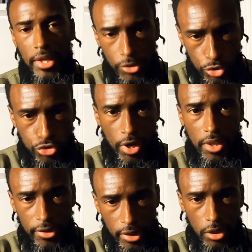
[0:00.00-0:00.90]
That
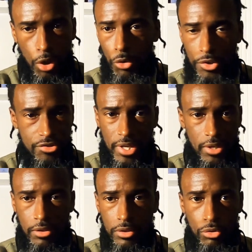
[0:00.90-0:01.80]
neutrality alone is
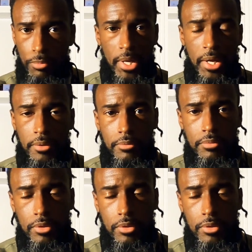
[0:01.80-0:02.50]
not good or bad.